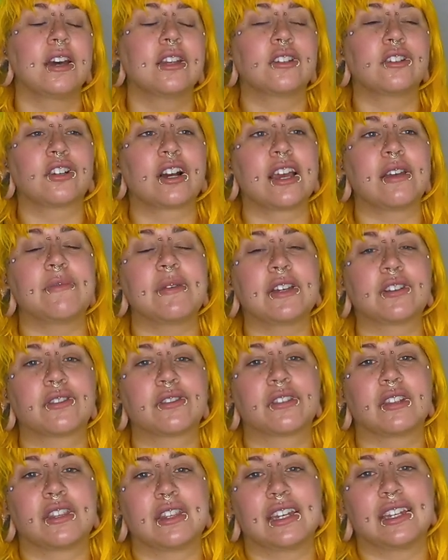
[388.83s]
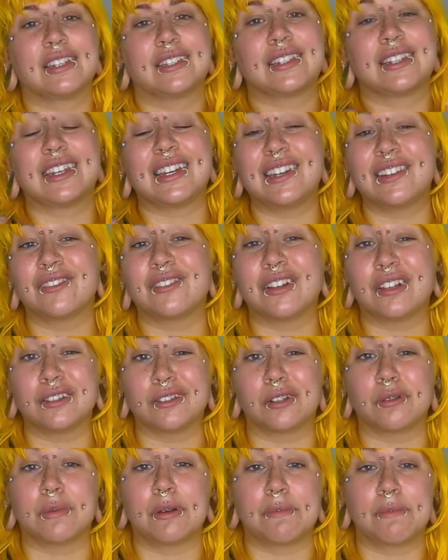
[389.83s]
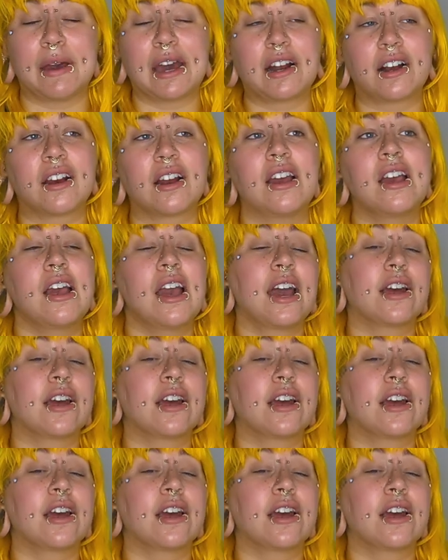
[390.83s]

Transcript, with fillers: to try and make sure that things heal a little bit better